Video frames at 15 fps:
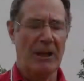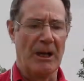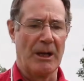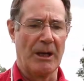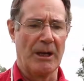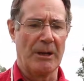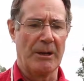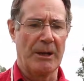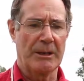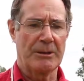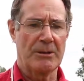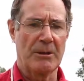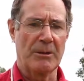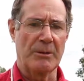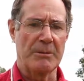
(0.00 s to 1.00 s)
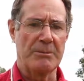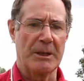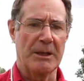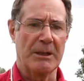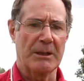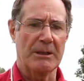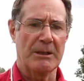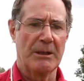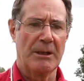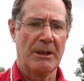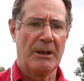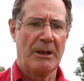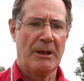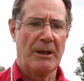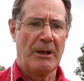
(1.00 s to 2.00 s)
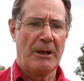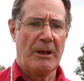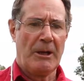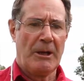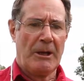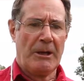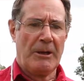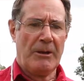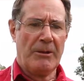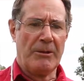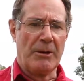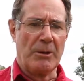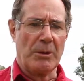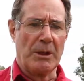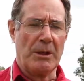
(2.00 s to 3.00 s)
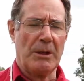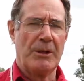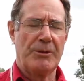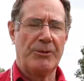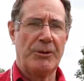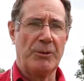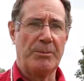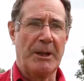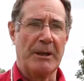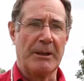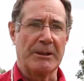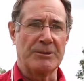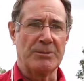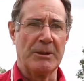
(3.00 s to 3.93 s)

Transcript: At Colliery Park there were 2 paddocks.